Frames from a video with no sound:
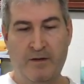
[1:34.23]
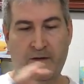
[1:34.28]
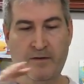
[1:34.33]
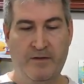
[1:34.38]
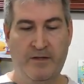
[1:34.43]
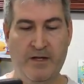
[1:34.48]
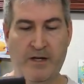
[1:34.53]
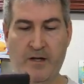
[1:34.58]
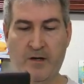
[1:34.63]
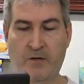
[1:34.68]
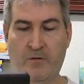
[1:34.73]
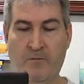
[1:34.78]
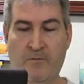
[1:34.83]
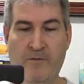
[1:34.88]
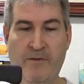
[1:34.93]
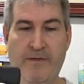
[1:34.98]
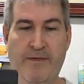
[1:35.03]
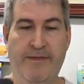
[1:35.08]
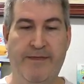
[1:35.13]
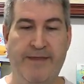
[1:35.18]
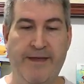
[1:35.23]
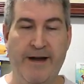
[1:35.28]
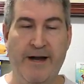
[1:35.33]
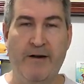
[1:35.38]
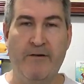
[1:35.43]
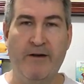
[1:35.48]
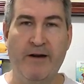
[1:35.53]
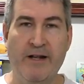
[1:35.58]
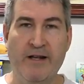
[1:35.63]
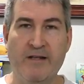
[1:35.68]
So,
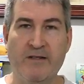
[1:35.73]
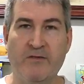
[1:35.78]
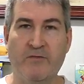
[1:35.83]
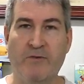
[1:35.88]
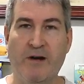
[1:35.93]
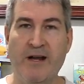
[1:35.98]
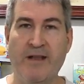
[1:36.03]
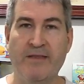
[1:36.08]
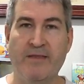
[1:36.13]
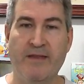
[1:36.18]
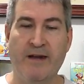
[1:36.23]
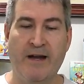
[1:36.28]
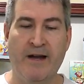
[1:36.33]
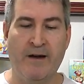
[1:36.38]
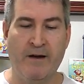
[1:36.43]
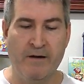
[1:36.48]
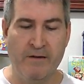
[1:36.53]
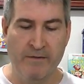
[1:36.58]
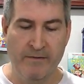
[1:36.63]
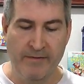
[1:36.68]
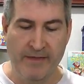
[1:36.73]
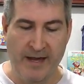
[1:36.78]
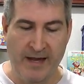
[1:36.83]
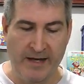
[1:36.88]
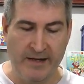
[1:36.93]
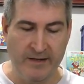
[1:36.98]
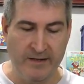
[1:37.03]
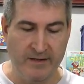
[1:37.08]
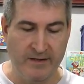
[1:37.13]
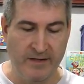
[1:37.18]
there it is right there.
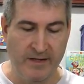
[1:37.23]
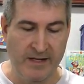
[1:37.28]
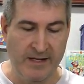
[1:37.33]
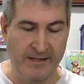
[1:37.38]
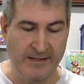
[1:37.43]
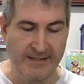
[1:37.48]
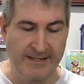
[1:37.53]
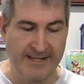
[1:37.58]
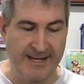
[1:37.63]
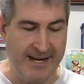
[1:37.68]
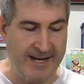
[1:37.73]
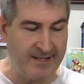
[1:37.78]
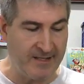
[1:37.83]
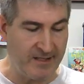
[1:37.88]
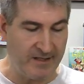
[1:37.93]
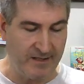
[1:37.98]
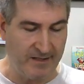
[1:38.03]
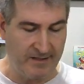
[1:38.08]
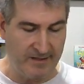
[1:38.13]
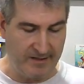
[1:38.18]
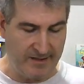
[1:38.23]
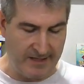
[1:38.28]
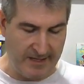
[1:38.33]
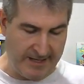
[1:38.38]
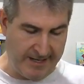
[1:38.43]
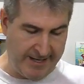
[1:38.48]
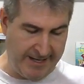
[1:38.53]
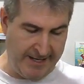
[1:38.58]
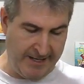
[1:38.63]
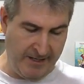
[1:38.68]
That is the desk
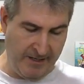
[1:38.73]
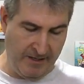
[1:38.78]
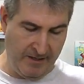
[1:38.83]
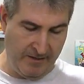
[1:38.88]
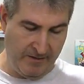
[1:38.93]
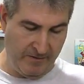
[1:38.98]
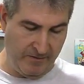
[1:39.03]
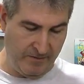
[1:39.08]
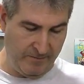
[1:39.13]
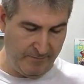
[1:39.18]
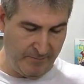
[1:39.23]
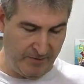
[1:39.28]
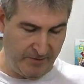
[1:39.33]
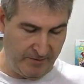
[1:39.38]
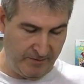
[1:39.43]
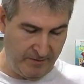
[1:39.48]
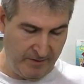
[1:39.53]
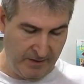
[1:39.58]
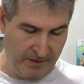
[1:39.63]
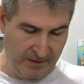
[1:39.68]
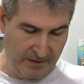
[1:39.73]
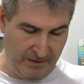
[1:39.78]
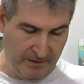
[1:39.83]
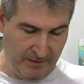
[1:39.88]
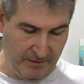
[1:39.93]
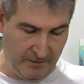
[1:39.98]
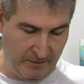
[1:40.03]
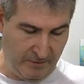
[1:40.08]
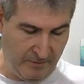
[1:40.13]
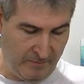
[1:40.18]
side. Oops,
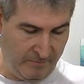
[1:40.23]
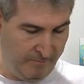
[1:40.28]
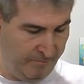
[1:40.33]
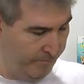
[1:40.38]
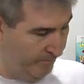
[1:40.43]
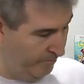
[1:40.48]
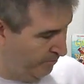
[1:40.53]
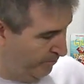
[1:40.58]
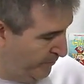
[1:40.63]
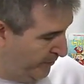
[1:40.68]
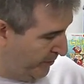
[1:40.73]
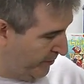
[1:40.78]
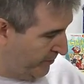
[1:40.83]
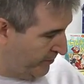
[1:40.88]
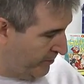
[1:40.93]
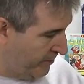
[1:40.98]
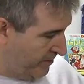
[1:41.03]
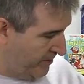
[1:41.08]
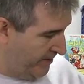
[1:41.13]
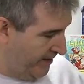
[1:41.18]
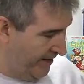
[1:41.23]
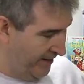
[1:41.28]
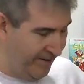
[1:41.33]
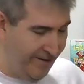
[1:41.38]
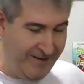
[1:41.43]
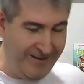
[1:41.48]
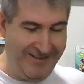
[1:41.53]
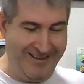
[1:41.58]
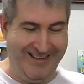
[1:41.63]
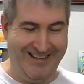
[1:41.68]
little booger on there.
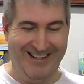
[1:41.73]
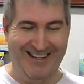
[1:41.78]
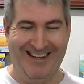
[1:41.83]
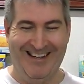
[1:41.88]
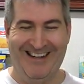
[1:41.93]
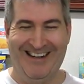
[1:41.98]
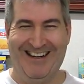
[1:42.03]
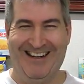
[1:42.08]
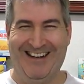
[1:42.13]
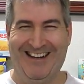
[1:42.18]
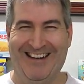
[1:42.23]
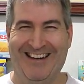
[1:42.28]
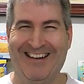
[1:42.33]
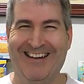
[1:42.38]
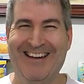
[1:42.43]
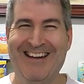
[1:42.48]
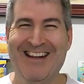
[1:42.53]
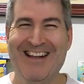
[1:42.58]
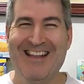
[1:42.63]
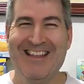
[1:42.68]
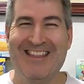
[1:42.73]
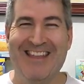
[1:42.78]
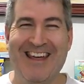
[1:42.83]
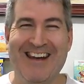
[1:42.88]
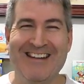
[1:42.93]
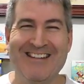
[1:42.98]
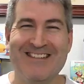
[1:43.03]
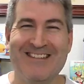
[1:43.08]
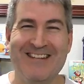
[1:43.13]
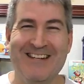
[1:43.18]

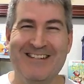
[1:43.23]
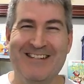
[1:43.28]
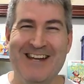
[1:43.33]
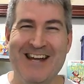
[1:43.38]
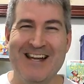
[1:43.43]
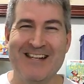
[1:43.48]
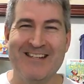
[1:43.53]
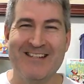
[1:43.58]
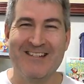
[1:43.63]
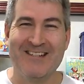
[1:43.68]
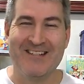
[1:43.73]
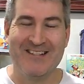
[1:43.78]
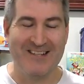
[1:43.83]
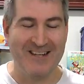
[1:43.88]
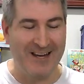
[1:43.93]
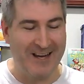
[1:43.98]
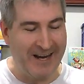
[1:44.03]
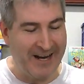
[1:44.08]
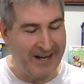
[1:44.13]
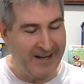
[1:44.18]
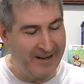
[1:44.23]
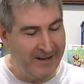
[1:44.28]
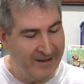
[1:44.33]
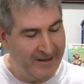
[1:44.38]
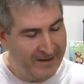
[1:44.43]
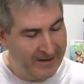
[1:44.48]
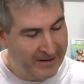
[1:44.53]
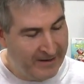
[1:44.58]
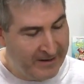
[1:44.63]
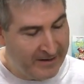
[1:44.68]
That is the desk side.
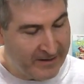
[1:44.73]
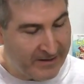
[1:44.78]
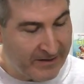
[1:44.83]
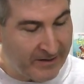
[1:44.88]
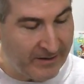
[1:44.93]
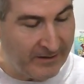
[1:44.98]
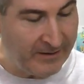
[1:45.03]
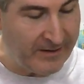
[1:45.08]
So it